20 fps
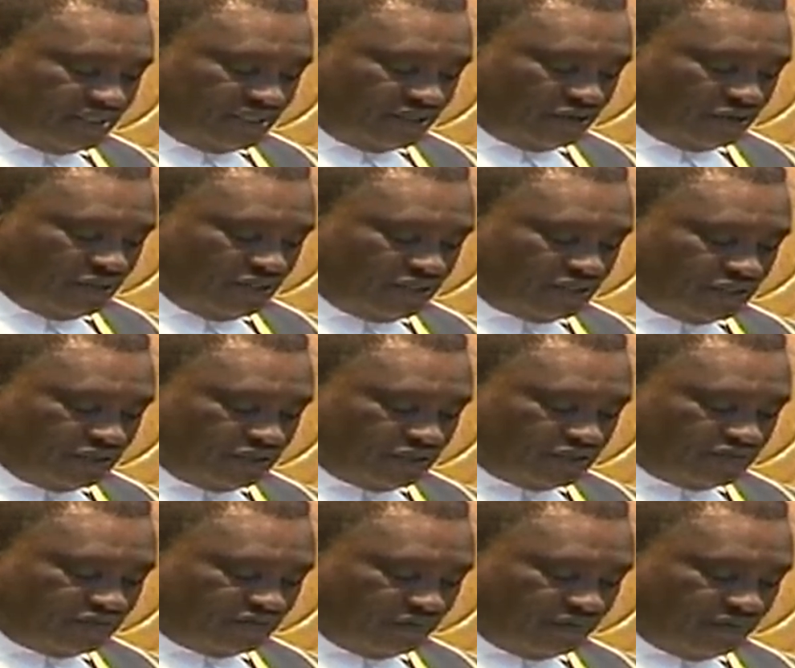
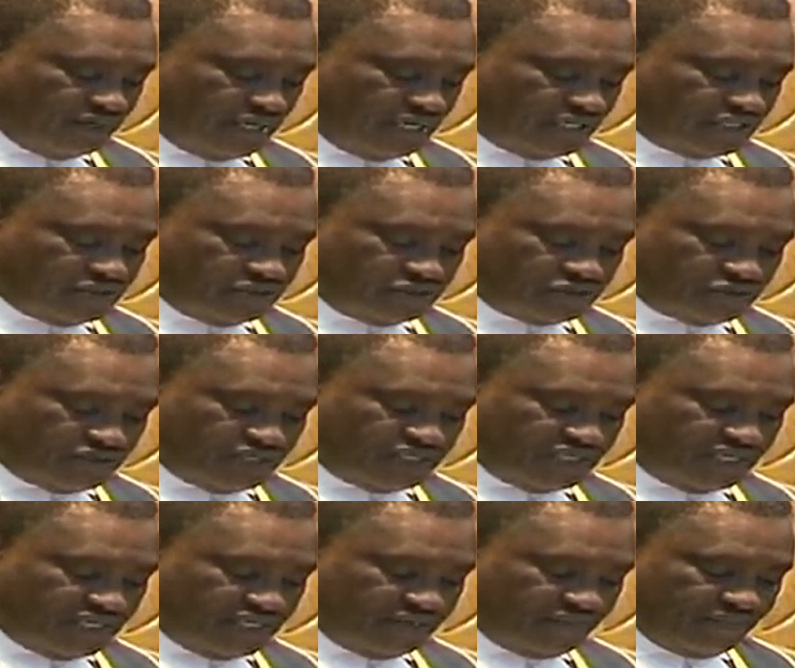regulations from the National
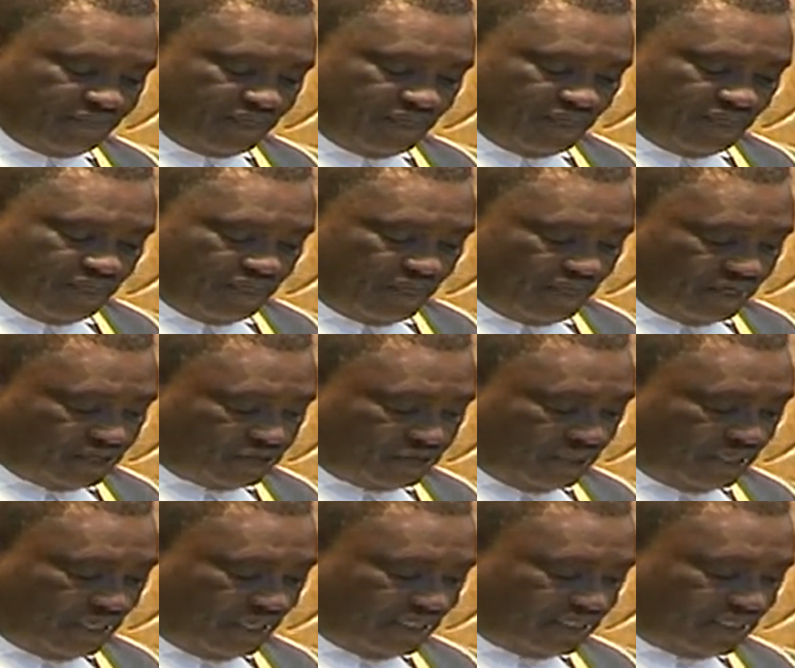Treasury, as
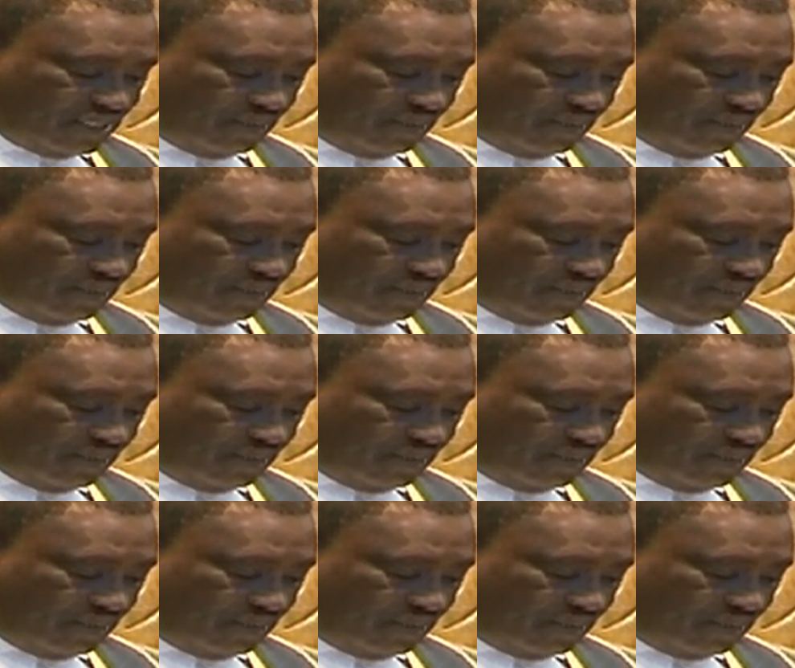well as